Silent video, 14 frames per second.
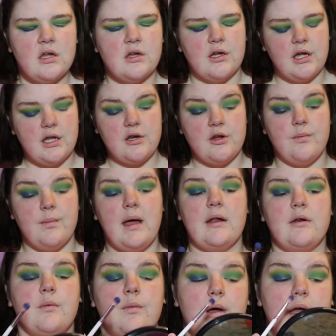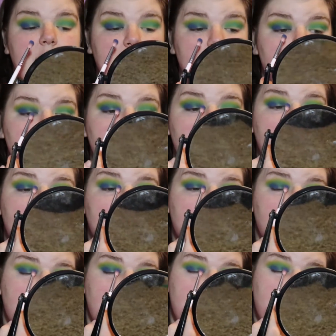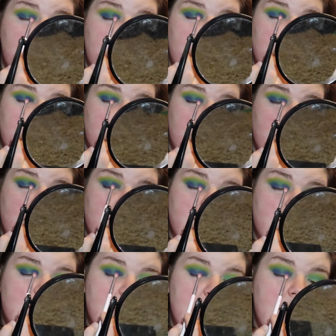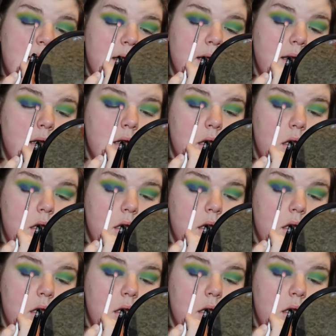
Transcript: good no matter what, I feel like.